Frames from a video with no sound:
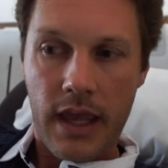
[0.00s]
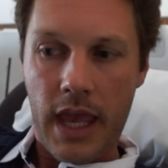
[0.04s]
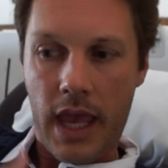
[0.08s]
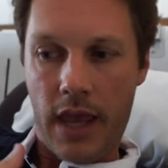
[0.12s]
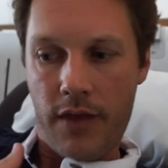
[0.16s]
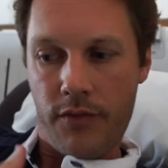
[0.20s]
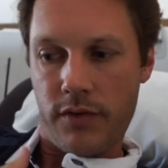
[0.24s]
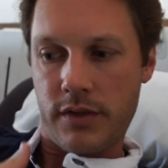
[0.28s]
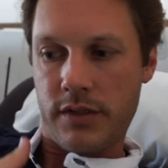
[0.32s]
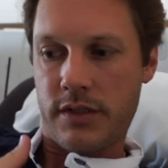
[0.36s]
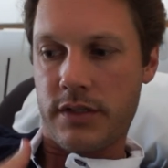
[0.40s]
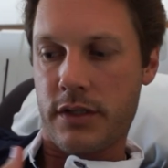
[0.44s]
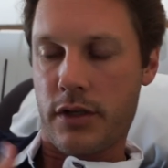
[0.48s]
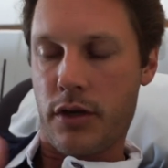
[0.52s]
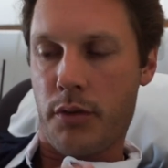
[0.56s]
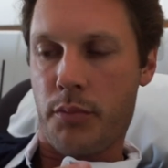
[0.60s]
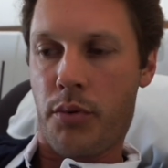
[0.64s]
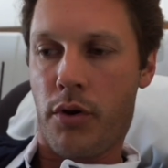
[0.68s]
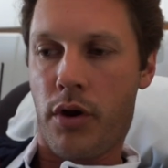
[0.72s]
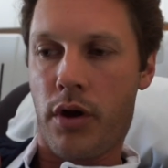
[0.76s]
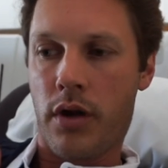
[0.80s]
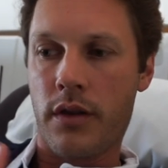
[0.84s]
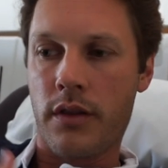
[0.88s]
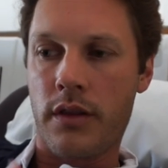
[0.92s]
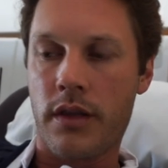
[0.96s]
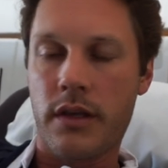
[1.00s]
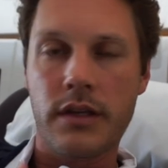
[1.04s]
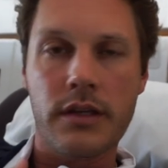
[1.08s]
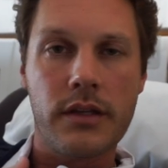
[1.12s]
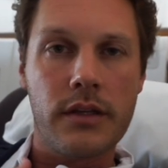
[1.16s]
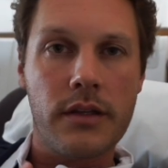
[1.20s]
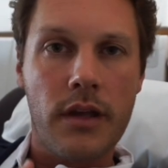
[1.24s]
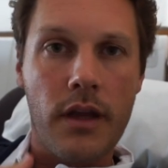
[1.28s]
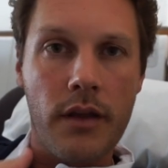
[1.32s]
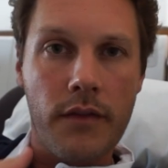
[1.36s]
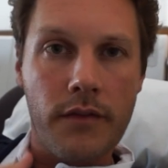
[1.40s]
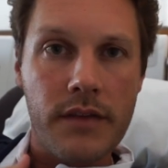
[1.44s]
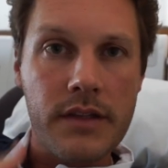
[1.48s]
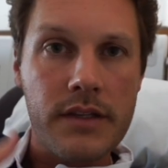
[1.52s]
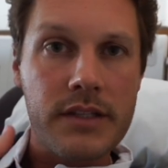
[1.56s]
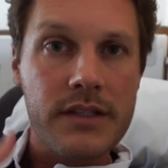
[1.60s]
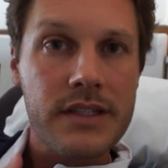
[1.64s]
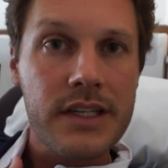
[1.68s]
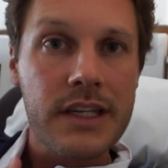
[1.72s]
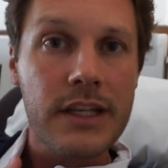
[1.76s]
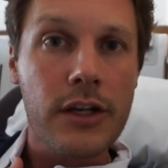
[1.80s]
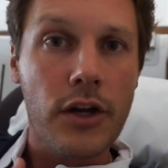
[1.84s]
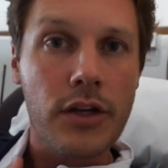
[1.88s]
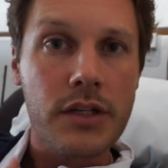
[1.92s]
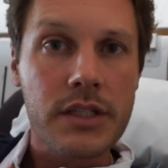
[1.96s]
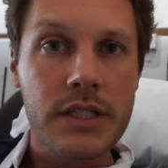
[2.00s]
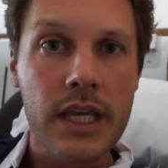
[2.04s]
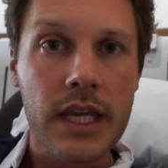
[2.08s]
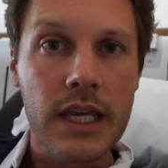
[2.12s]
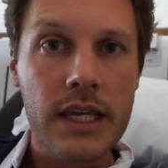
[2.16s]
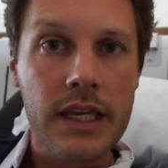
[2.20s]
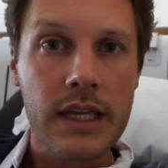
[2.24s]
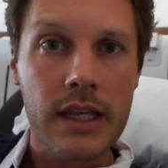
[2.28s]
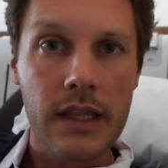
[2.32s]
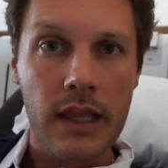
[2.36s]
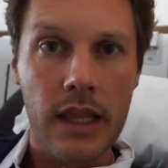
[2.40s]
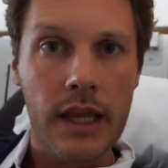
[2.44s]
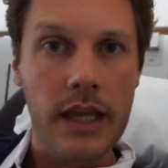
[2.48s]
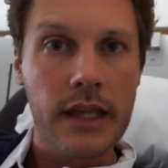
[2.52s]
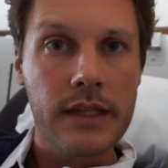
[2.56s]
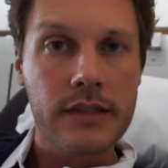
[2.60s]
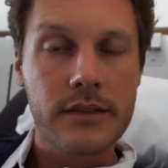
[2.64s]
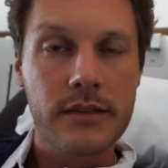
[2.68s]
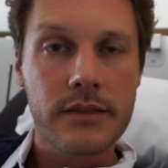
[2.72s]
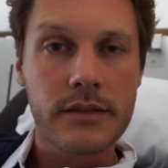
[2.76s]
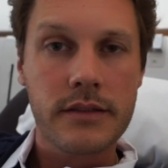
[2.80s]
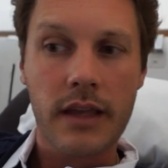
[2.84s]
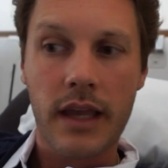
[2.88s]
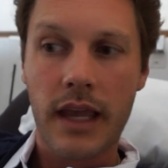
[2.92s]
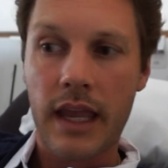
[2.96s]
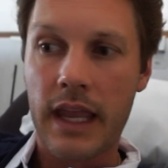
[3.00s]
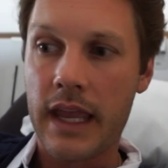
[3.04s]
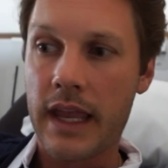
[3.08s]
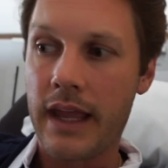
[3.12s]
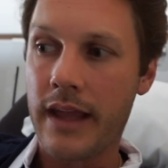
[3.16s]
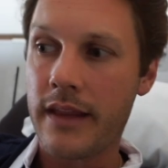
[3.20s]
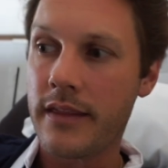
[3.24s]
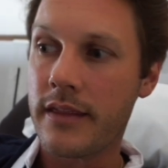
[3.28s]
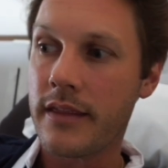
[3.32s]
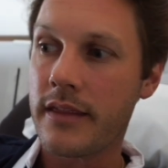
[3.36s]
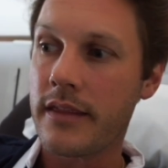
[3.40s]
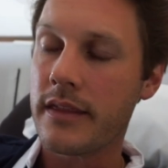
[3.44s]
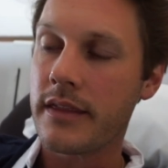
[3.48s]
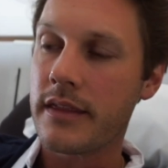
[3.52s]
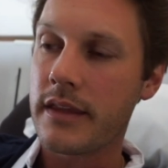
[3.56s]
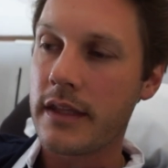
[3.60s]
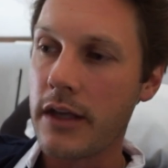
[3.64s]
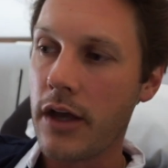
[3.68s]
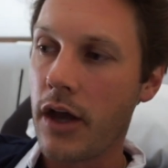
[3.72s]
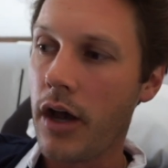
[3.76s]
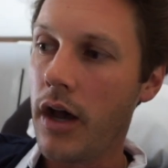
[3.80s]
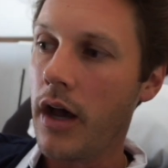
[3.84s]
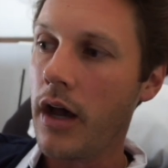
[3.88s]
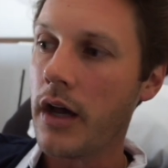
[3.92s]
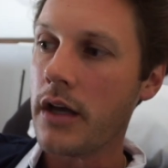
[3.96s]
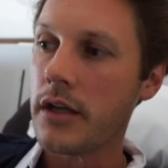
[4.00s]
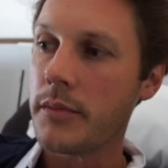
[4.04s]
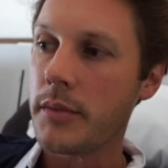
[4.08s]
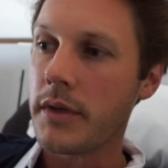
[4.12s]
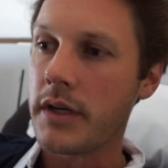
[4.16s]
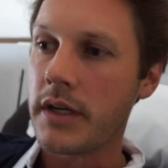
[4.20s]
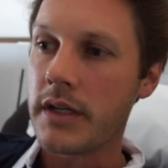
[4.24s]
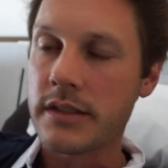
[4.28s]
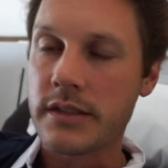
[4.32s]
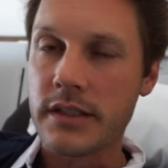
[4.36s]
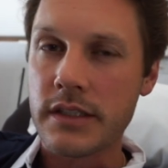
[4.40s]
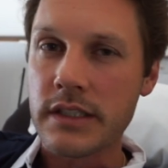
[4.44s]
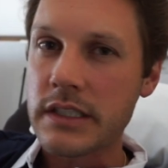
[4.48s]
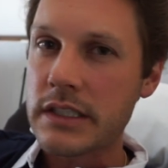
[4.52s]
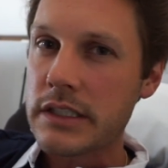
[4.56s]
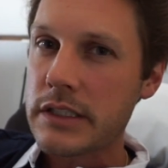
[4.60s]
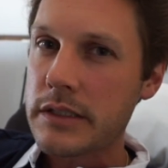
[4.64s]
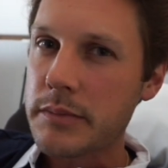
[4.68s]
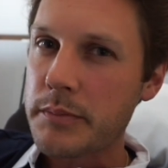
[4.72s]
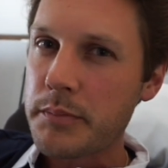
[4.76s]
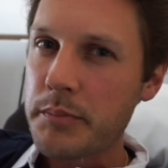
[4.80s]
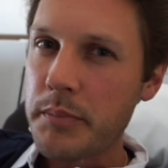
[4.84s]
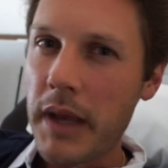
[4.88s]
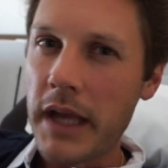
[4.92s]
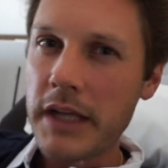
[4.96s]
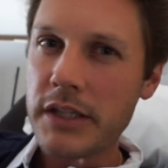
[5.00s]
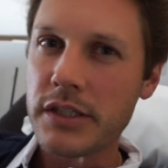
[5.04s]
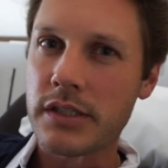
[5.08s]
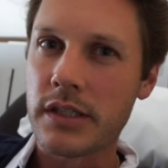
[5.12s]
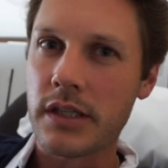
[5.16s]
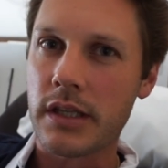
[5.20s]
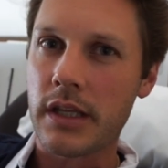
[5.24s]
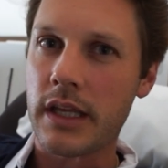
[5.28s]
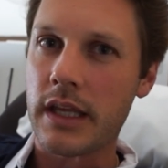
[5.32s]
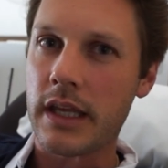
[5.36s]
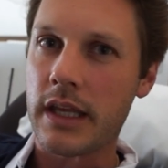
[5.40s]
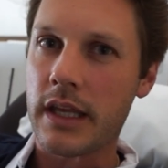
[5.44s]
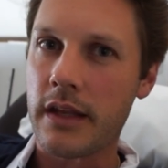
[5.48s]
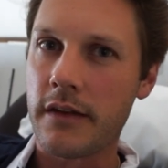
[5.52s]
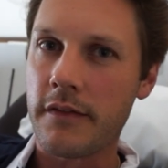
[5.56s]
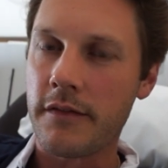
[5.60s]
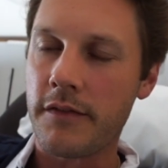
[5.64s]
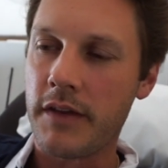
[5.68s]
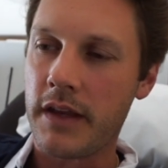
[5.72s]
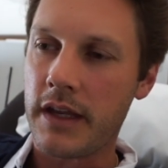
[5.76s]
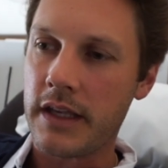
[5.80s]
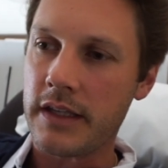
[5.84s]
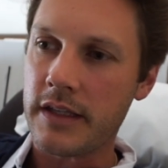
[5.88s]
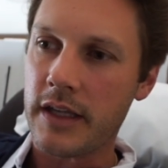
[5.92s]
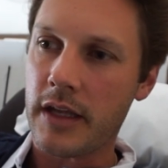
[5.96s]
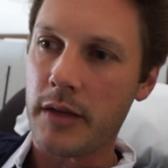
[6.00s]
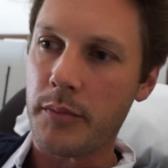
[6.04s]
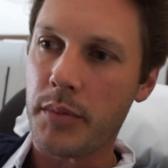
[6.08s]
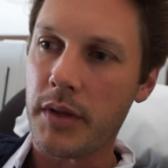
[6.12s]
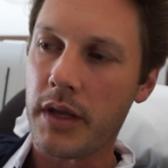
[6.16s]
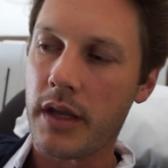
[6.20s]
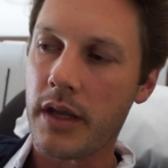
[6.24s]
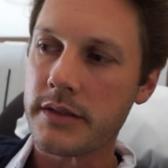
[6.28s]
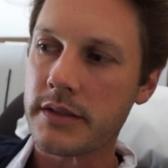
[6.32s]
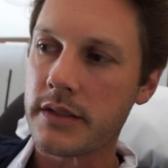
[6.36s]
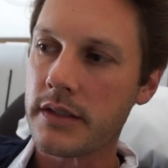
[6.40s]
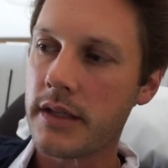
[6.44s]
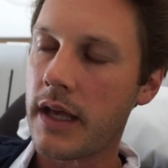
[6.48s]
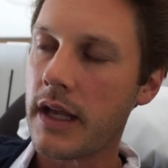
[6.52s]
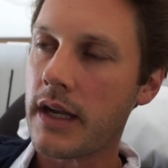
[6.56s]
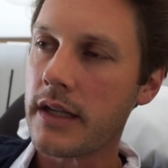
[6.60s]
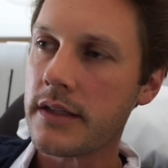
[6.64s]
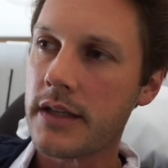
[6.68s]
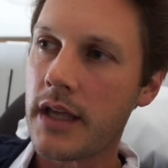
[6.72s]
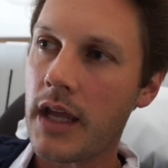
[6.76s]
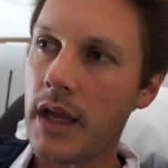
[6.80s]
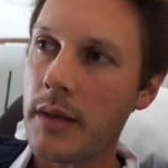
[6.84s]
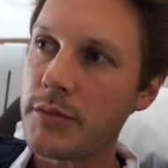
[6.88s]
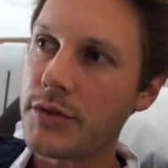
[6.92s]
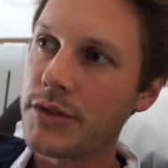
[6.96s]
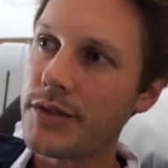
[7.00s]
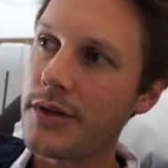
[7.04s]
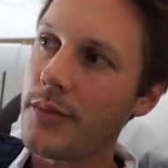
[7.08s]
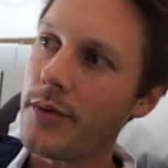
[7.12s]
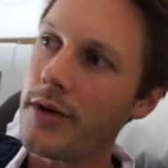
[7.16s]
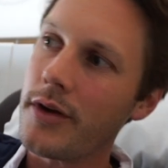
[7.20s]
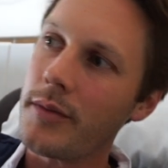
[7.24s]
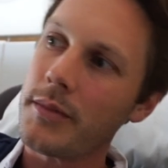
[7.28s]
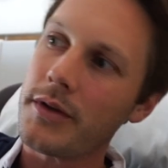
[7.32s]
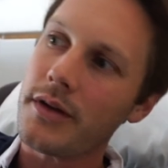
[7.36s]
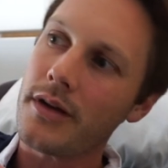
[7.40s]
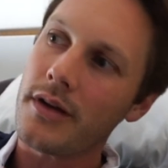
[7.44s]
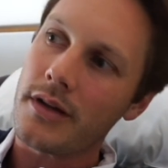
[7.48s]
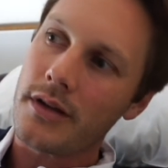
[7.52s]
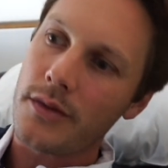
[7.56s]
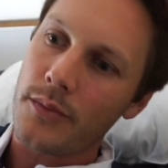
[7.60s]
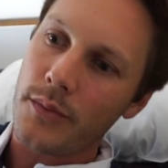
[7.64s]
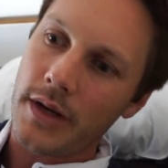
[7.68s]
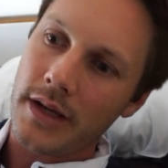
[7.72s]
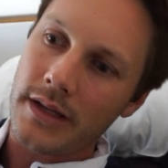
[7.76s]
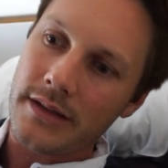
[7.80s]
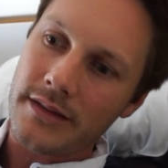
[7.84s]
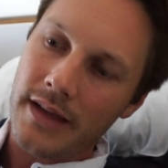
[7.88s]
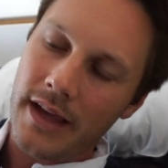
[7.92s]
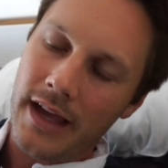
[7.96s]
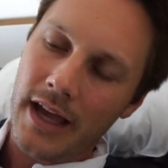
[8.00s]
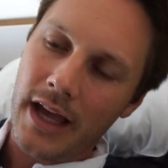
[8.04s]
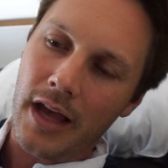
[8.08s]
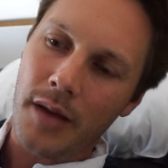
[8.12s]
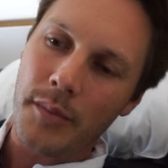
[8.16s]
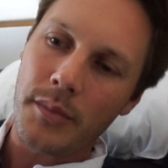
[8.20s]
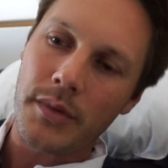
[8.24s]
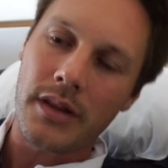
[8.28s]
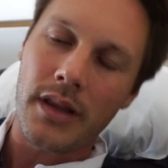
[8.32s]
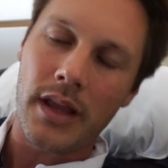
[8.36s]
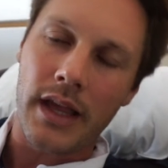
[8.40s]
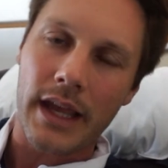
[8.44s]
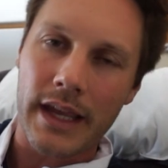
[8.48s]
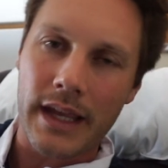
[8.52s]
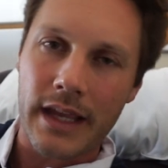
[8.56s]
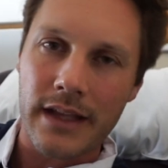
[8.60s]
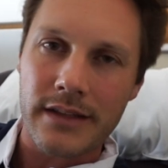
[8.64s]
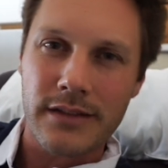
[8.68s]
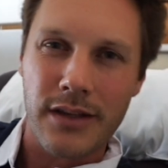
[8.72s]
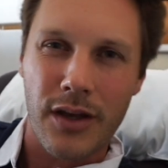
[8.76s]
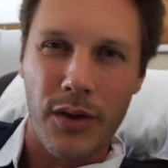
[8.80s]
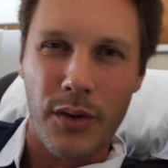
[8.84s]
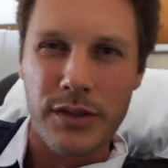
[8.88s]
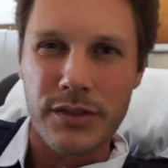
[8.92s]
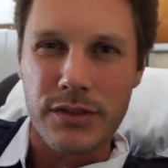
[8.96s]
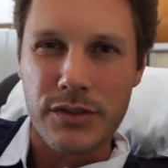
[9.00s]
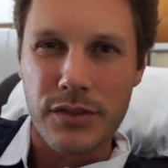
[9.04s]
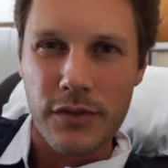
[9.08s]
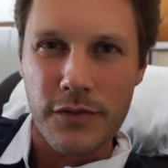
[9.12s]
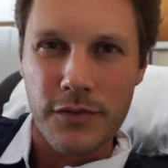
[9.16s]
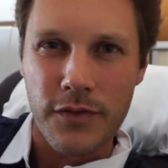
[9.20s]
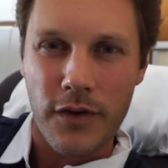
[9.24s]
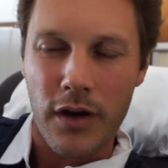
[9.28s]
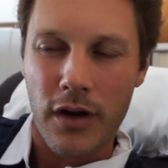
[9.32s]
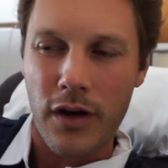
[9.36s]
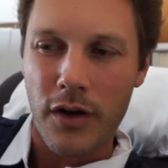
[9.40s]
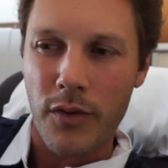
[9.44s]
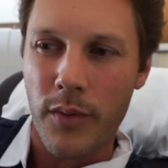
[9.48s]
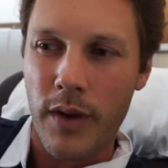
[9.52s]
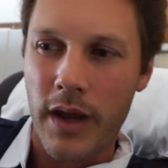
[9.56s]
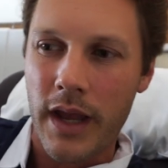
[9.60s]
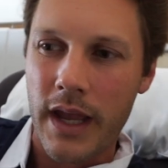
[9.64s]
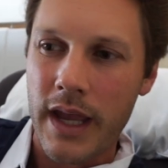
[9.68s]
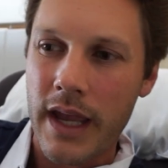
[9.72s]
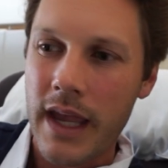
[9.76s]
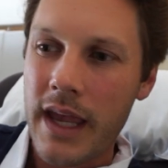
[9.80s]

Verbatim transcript: every single part of the, of the seat articulates, and the ottoman is especially convenient because a lot of times you don't want to be all the way down, but like it's always too far away.